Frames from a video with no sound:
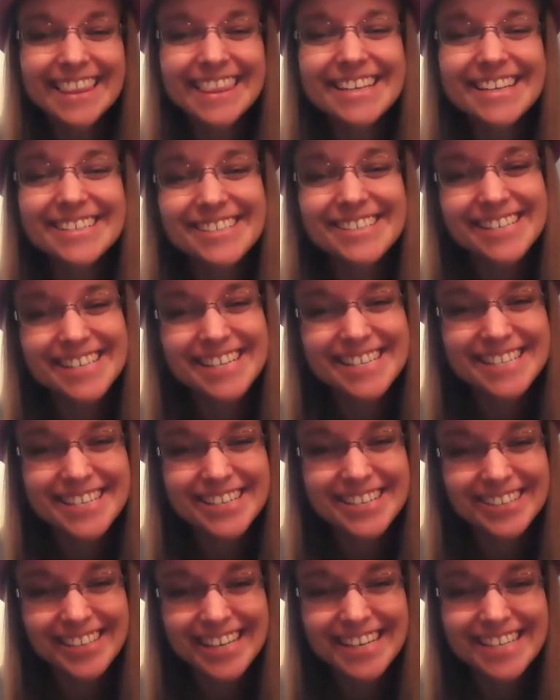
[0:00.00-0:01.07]
the
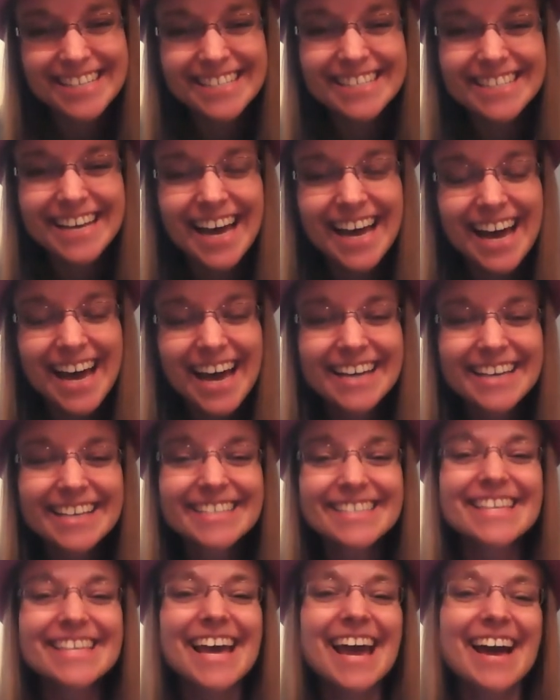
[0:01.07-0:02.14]
traditionalists,
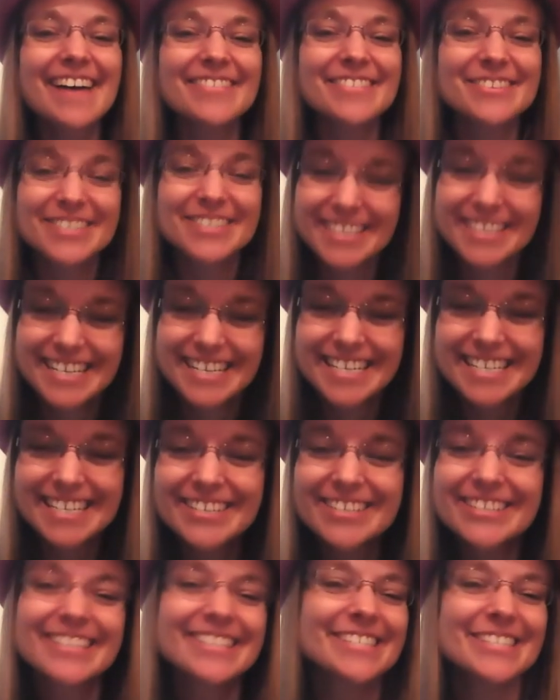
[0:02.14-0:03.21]
because they have the
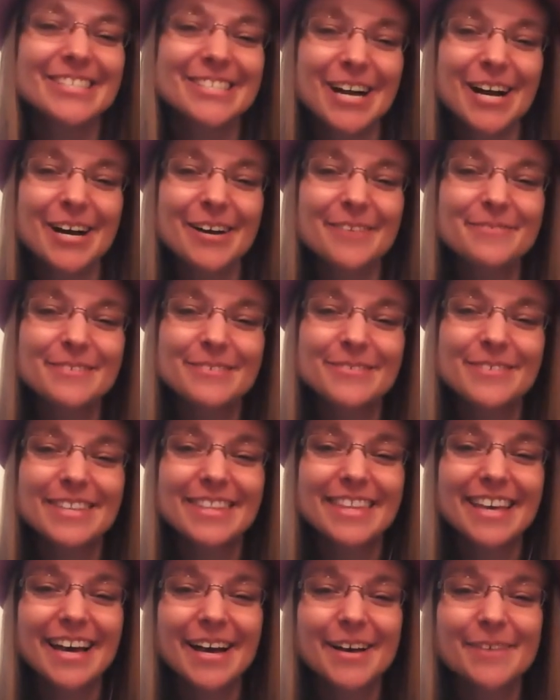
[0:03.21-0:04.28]
traditionalist jobs with